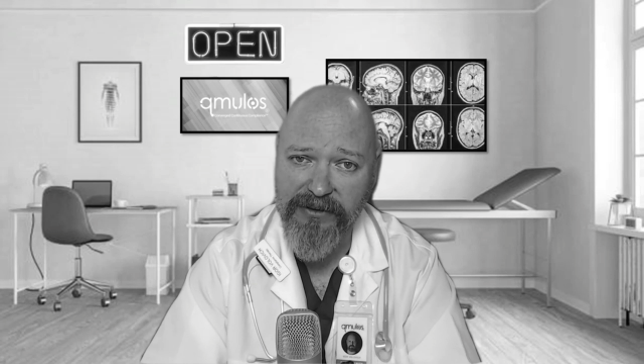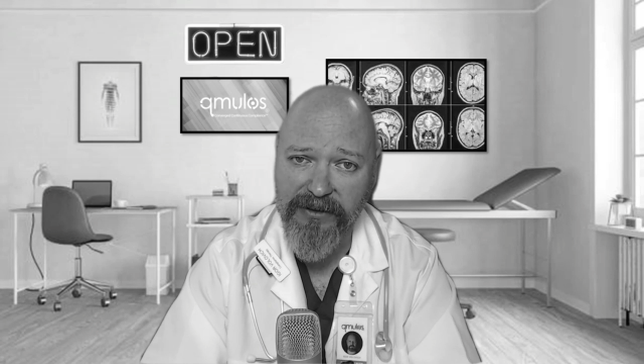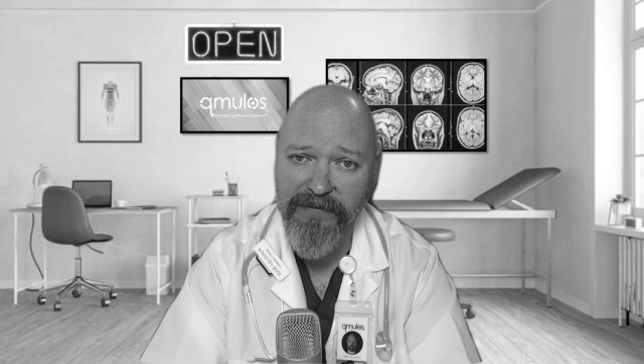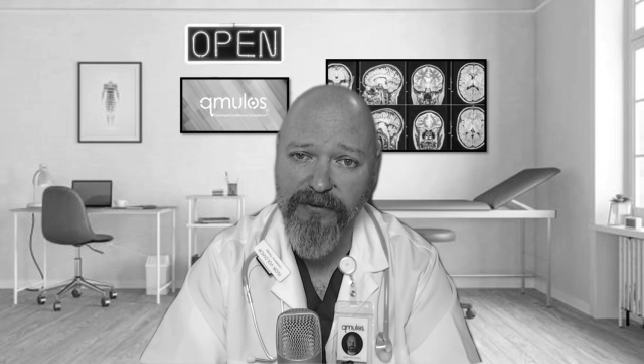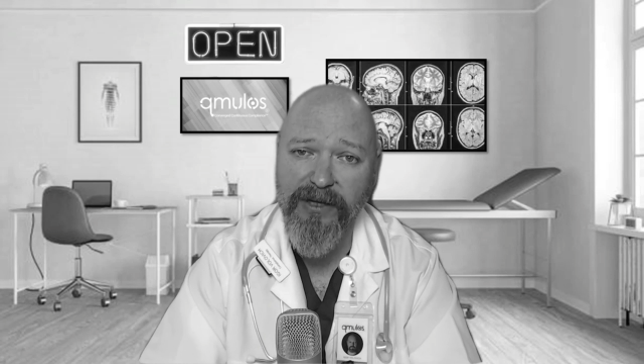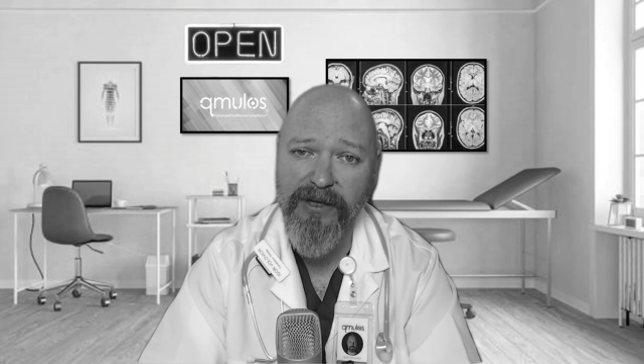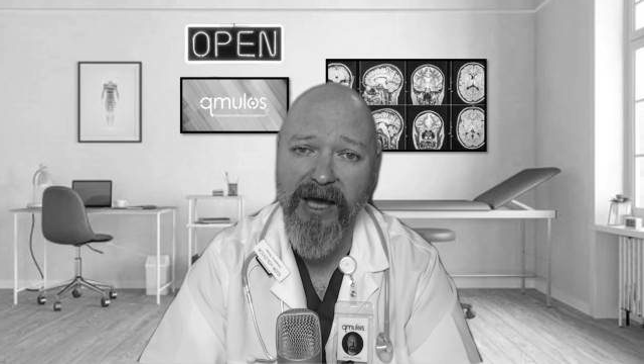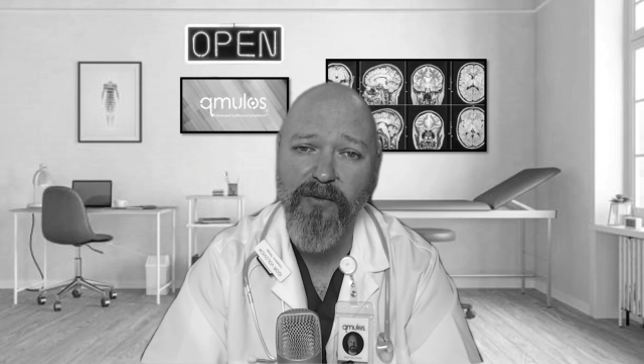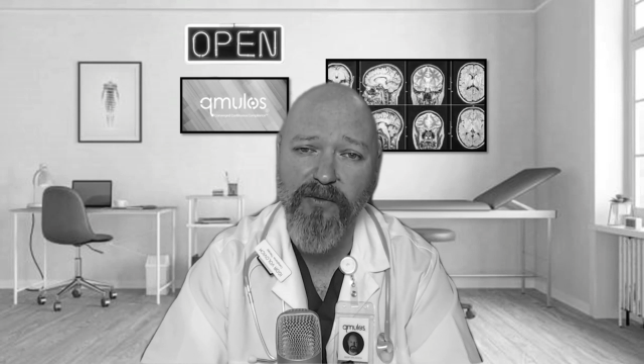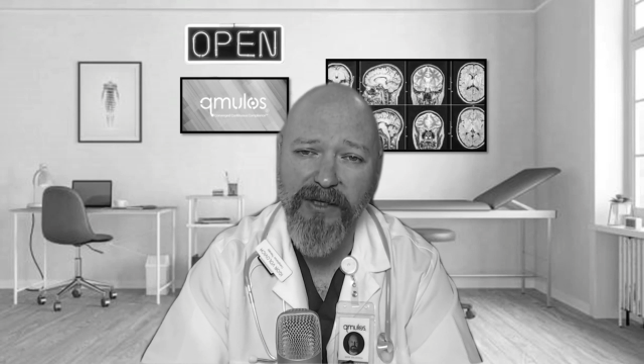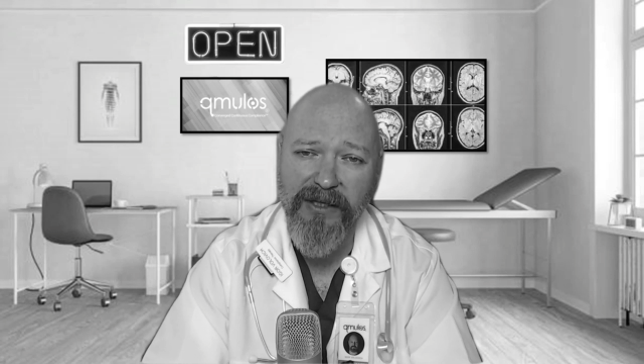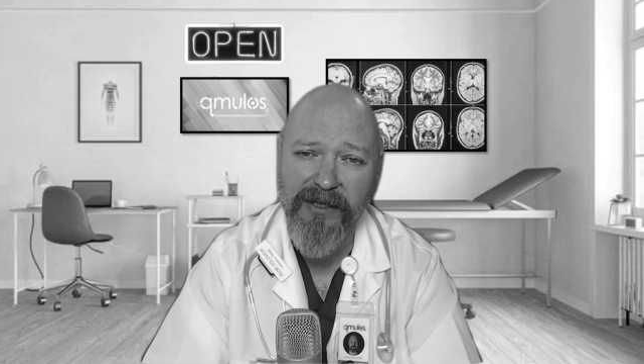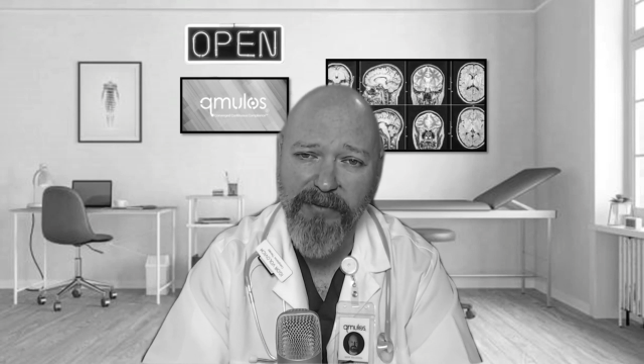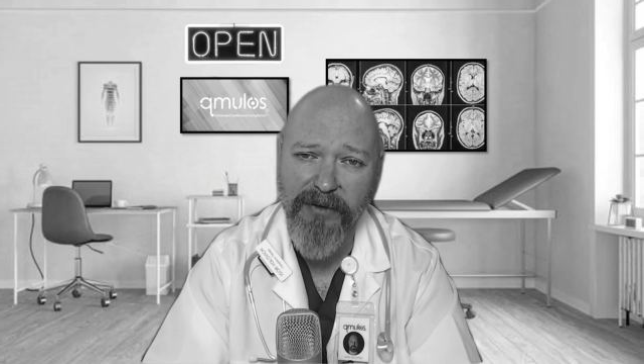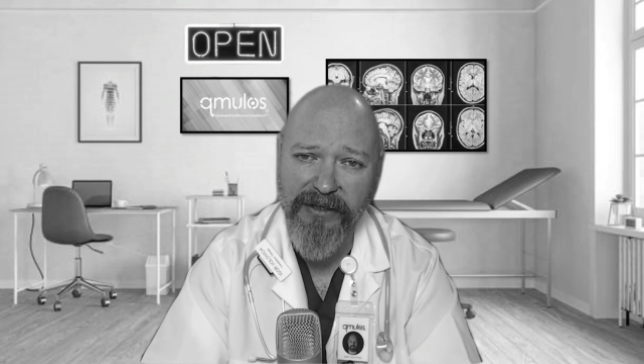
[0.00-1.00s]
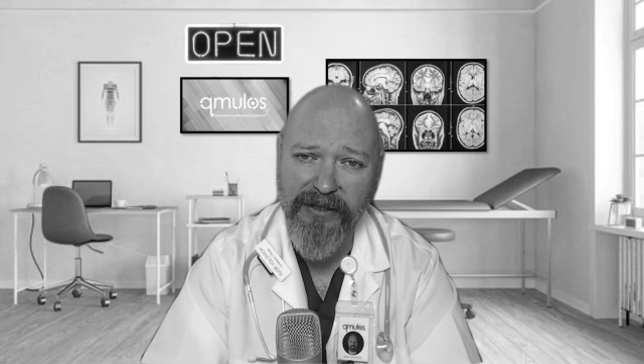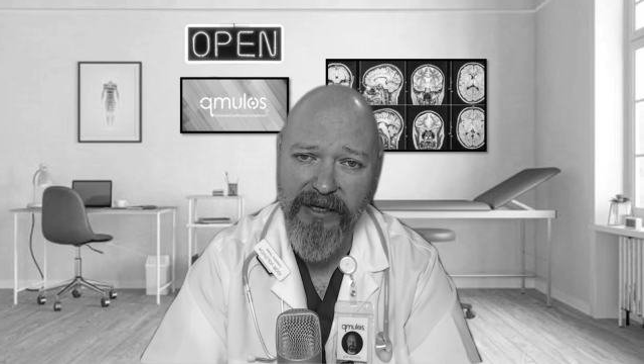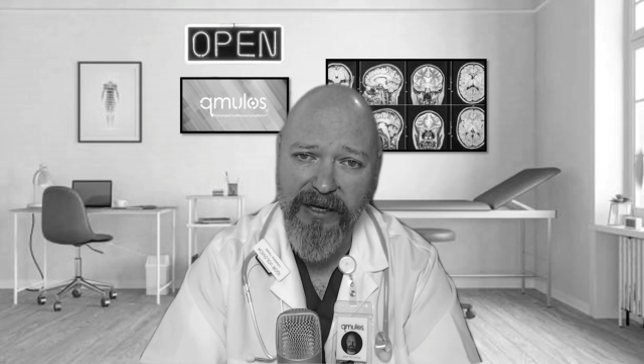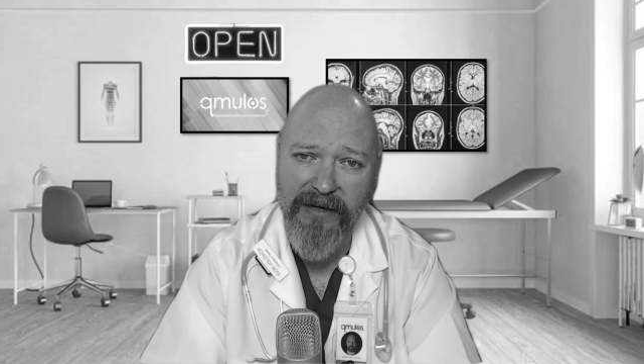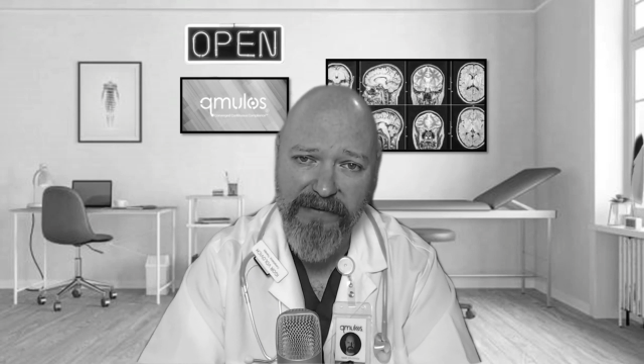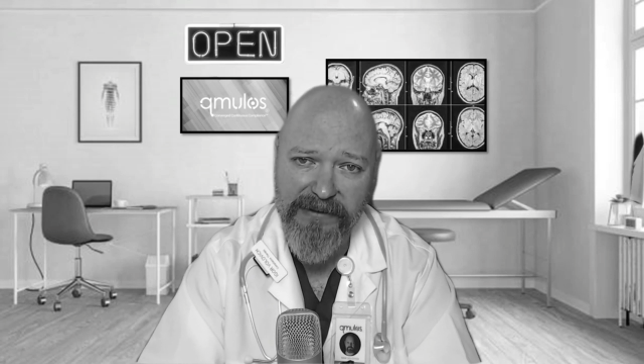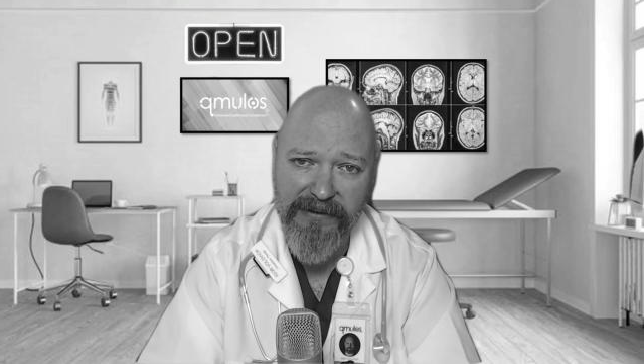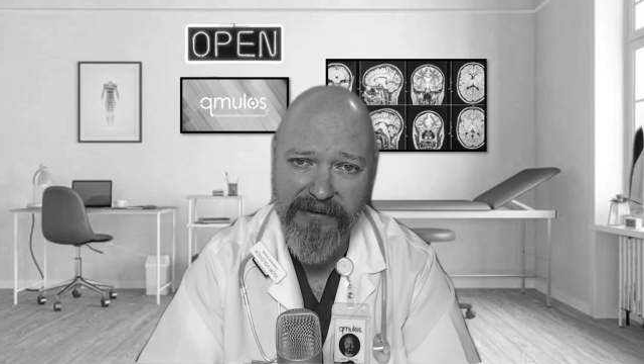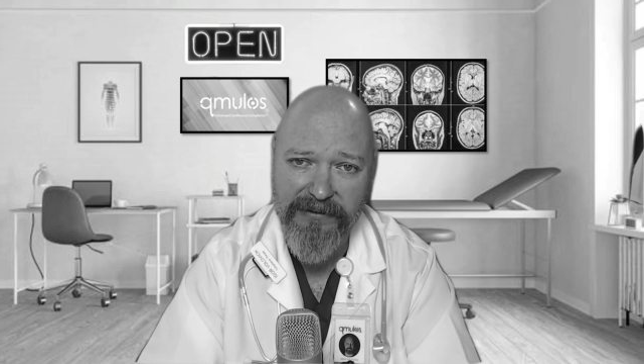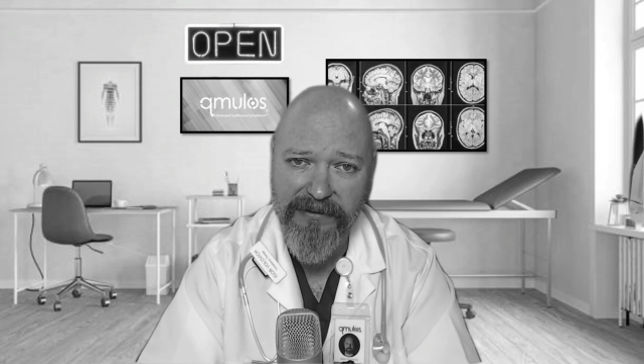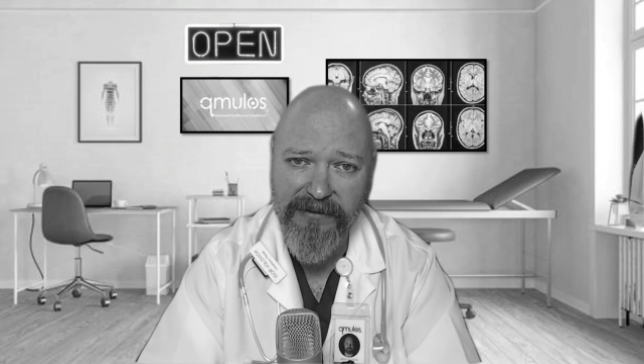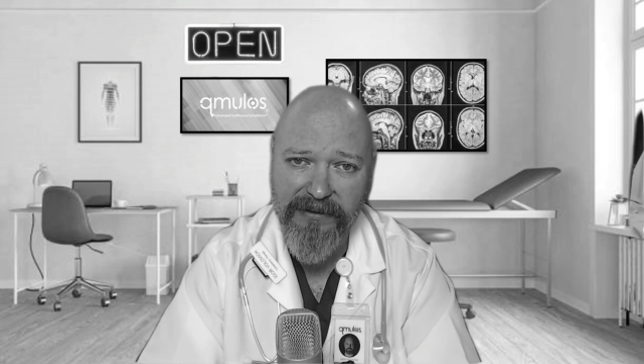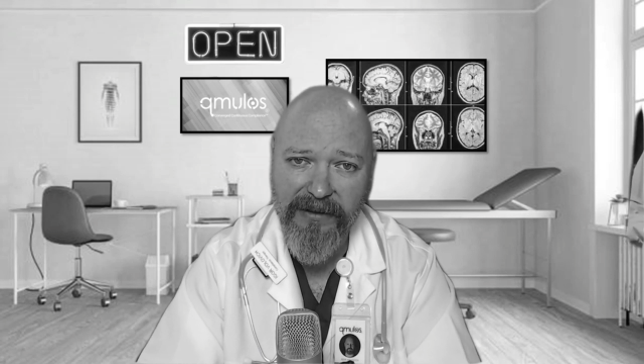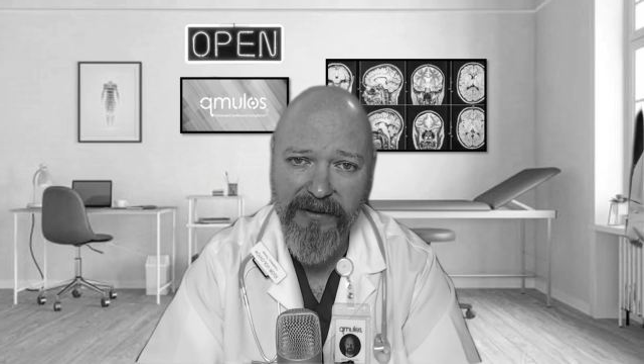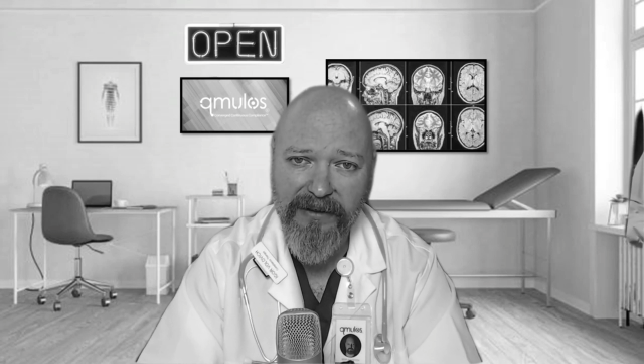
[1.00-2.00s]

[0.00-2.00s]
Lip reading: if you're not really part of that conversation,